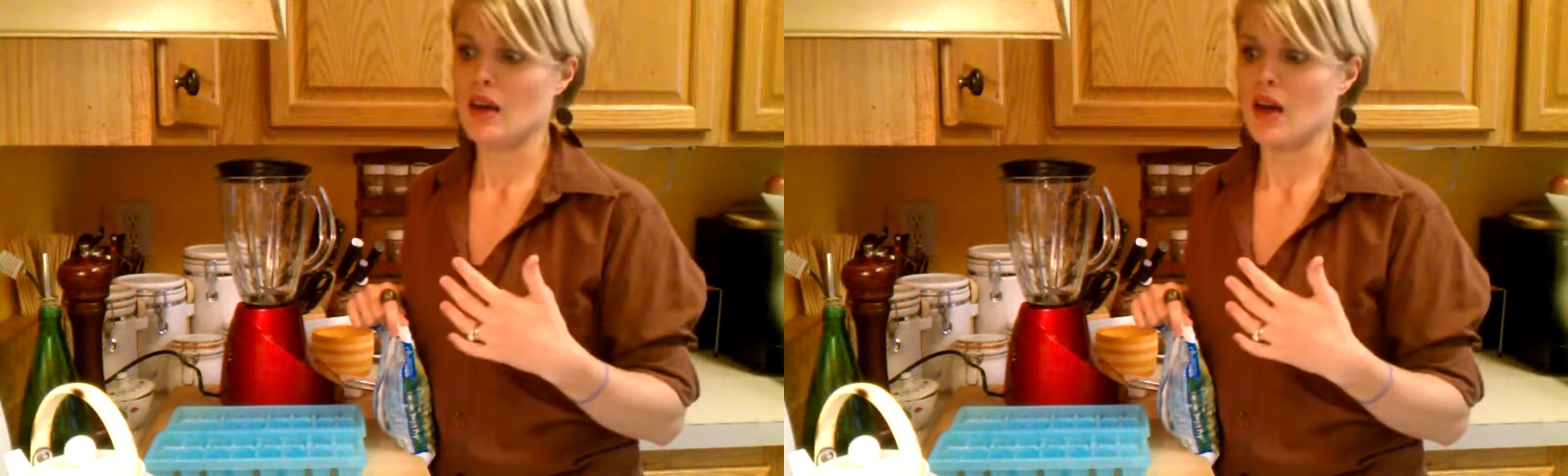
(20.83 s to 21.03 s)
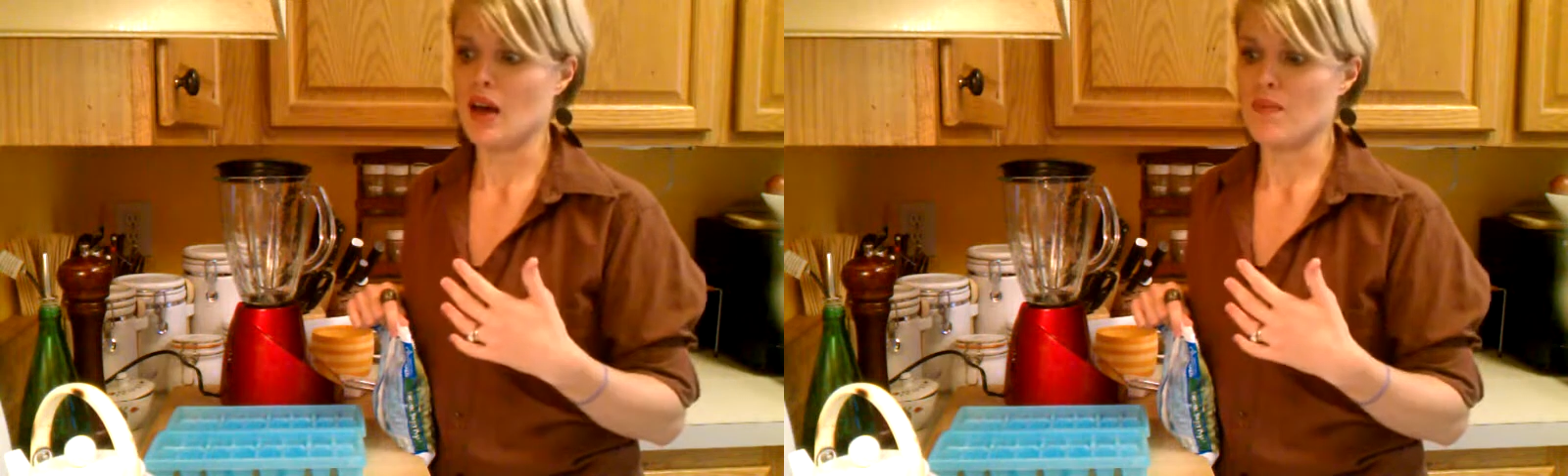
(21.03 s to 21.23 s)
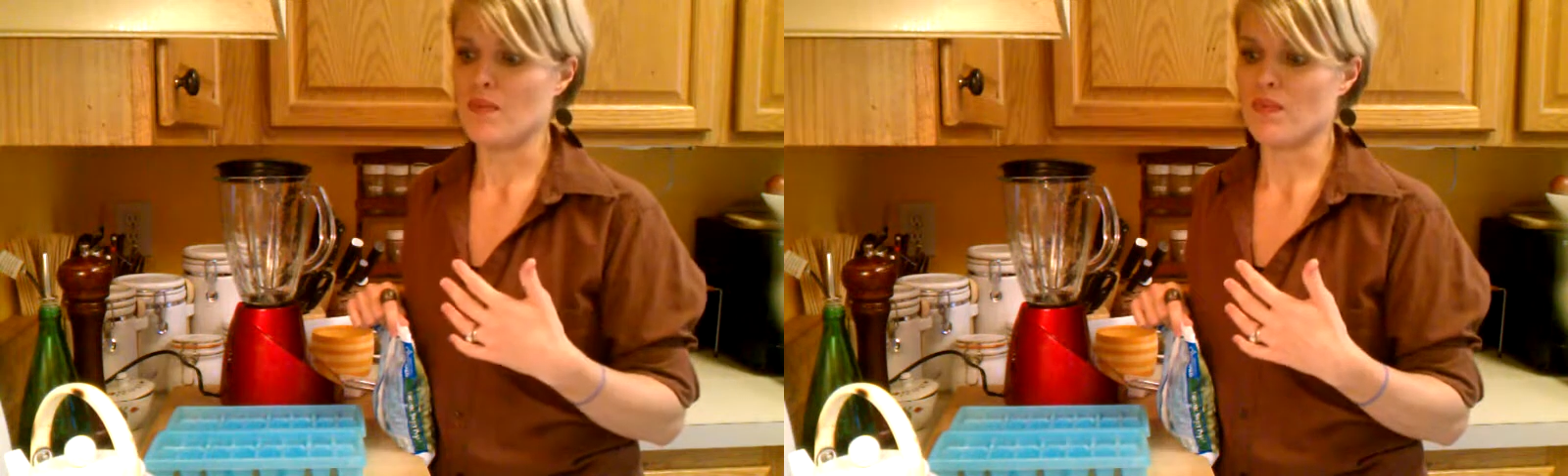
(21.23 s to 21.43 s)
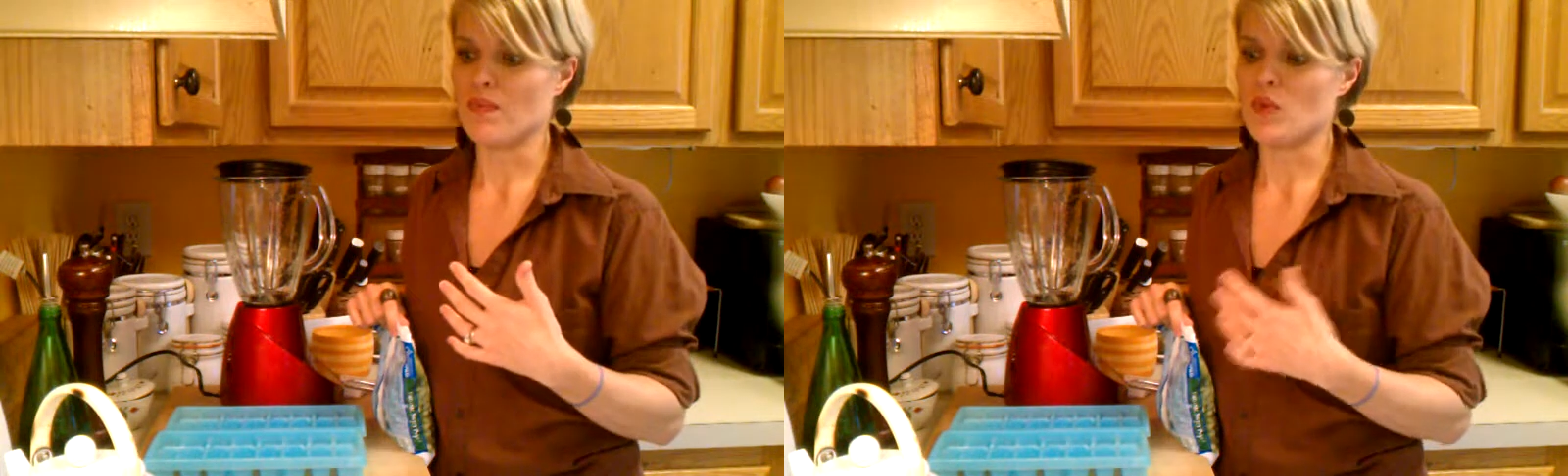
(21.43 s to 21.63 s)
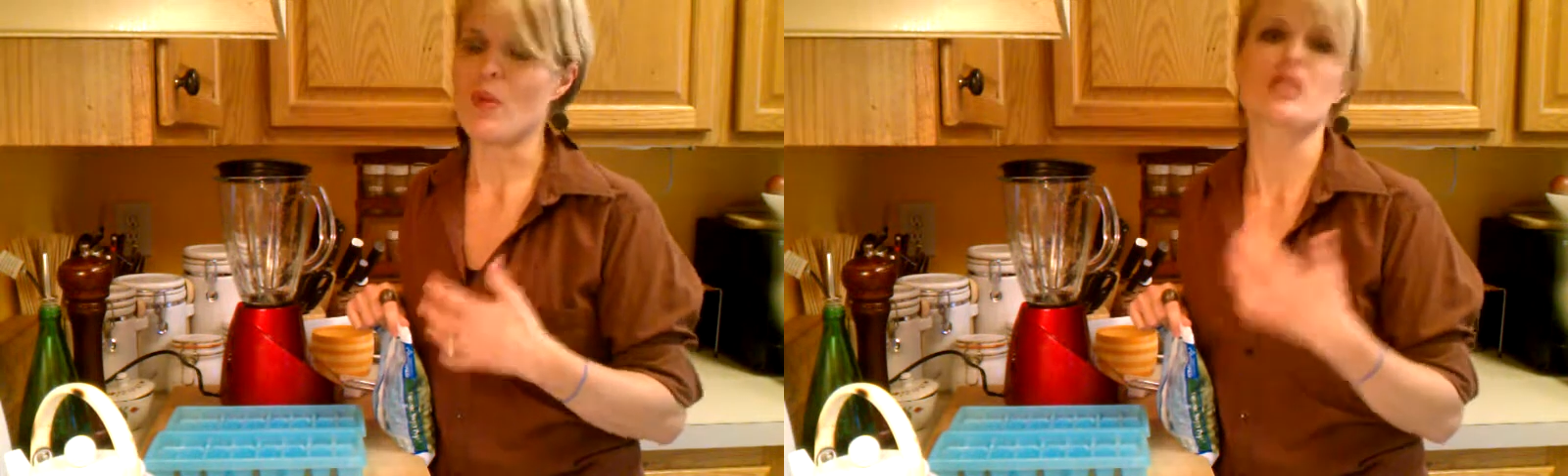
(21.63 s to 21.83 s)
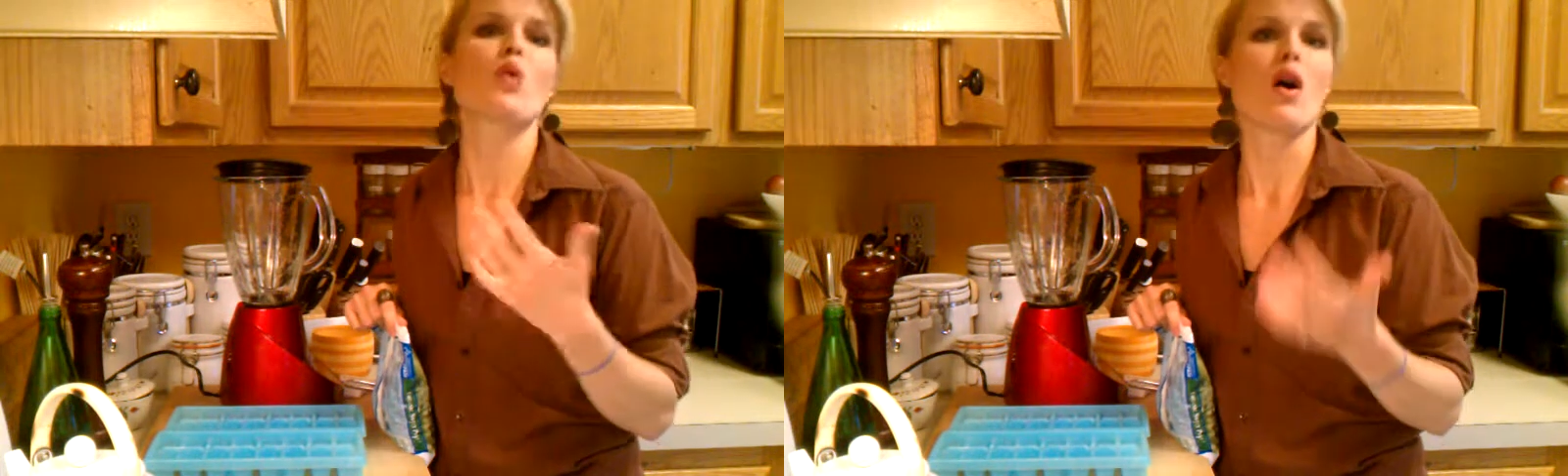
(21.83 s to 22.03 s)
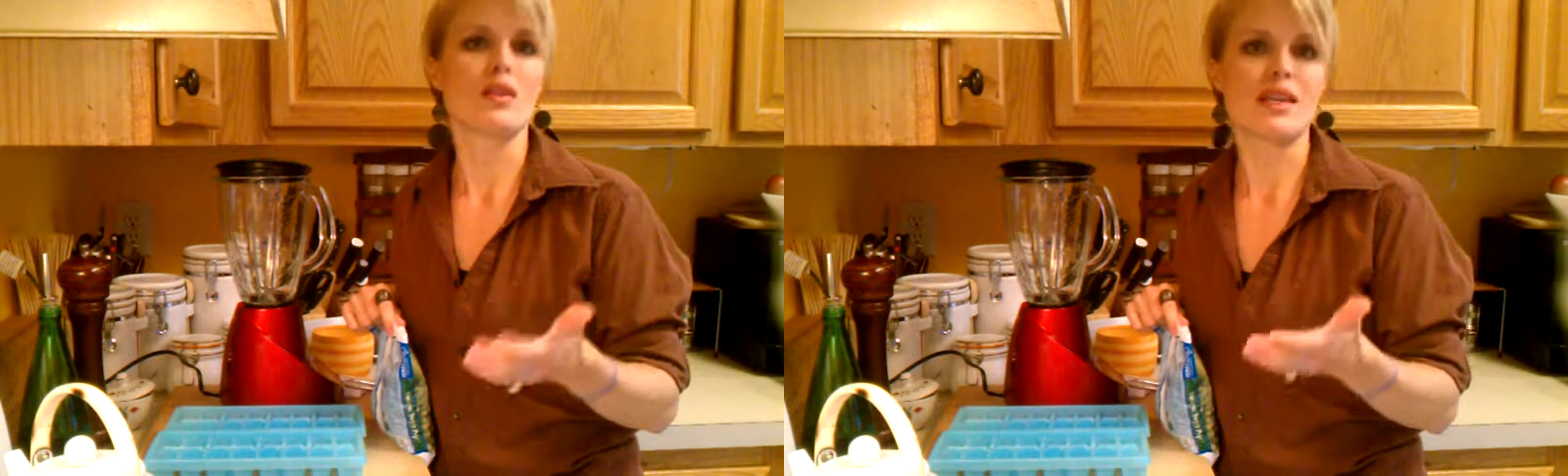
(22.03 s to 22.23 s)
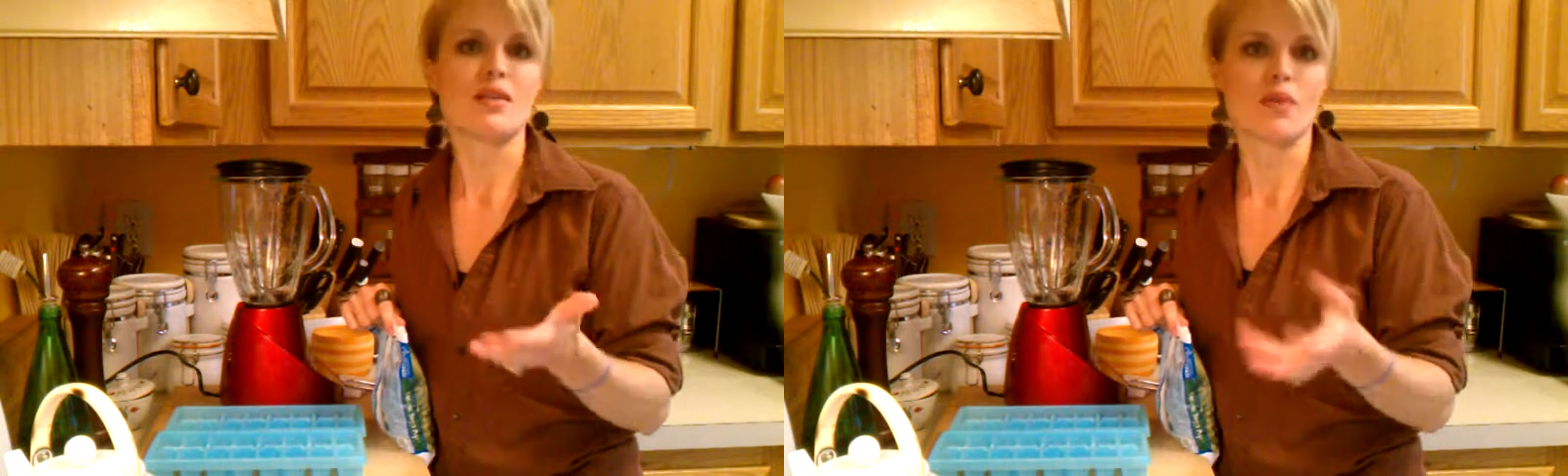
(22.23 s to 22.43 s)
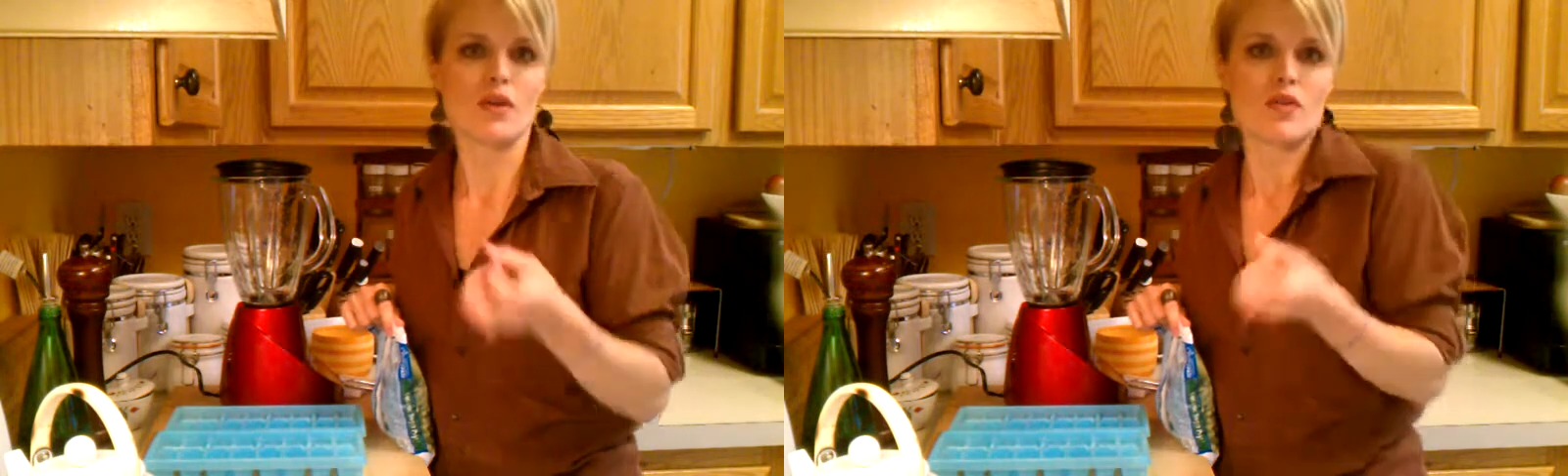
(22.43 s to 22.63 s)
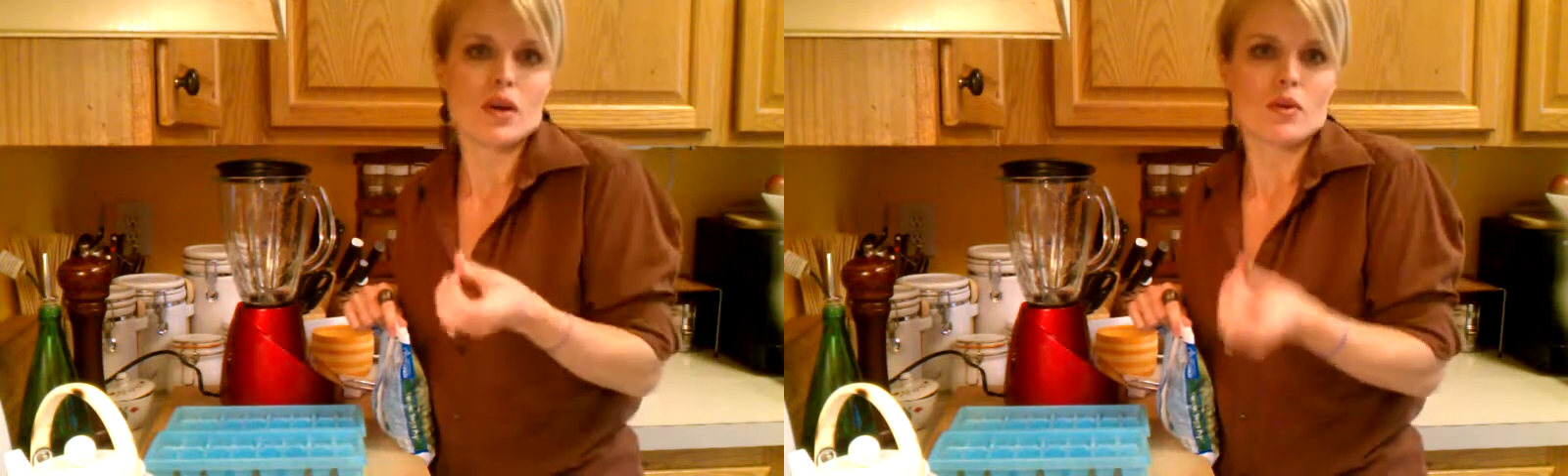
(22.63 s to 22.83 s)
the best quality
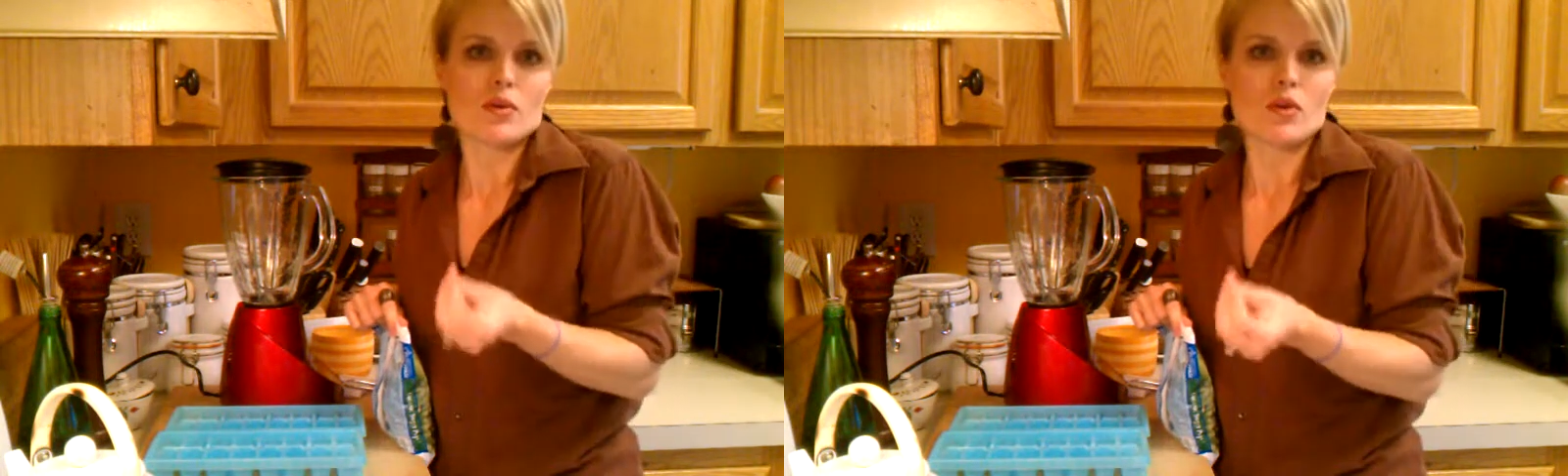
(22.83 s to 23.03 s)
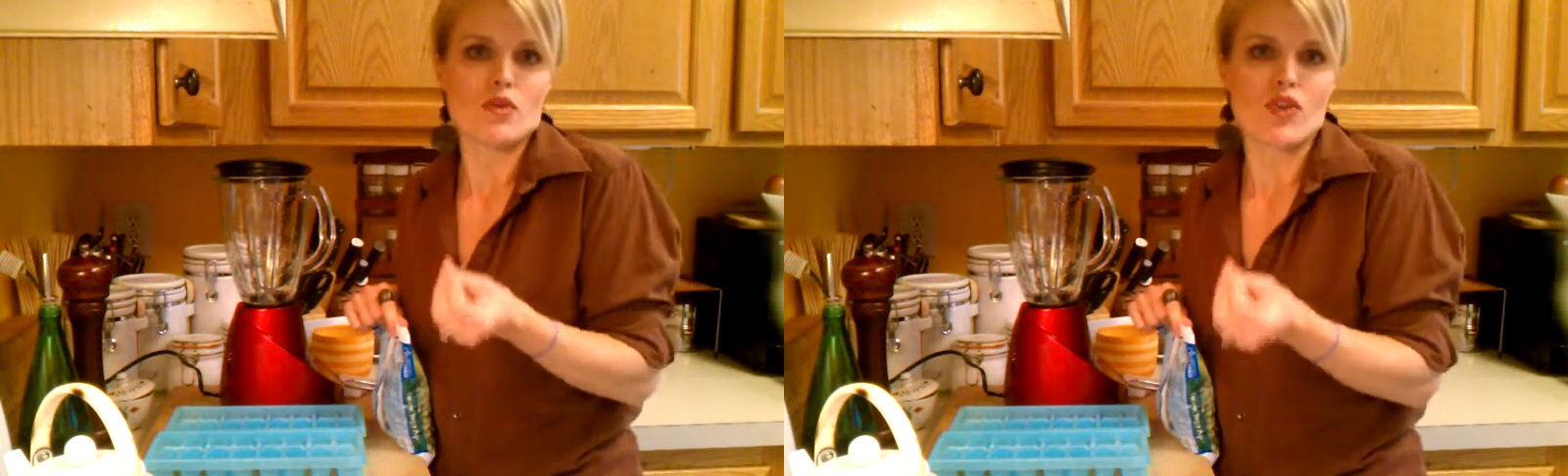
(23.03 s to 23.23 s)
of a